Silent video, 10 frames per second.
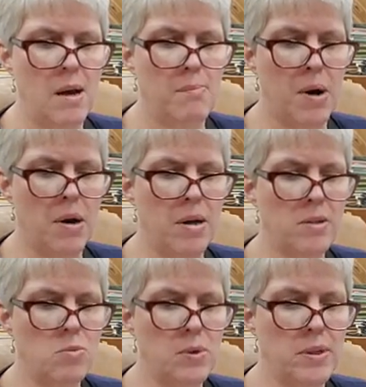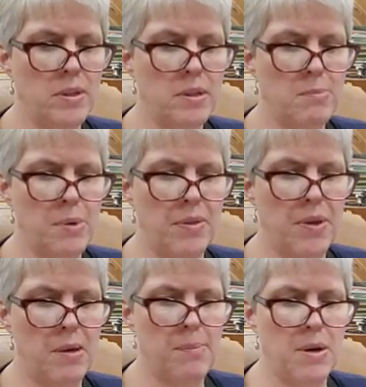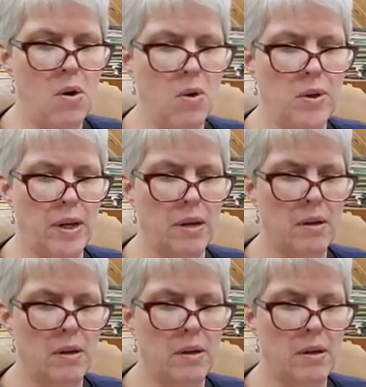Marius released the breath he had been holding.